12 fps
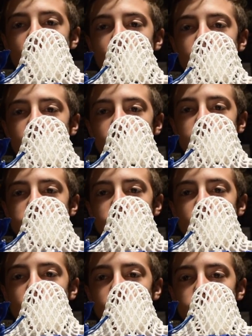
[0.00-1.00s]
And then a nice
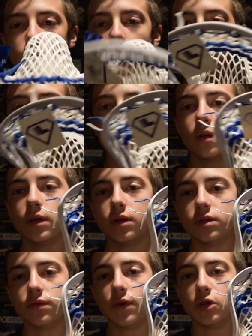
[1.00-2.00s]
channel as well.
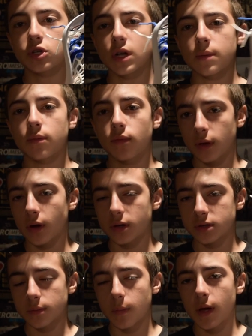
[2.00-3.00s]
There's a face shape, really
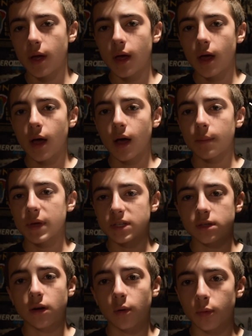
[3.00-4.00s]
awesome.
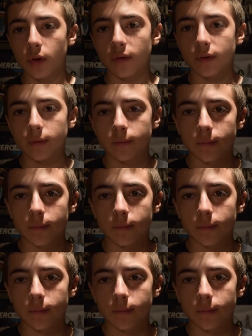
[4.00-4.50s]
Mason, I hope you love it.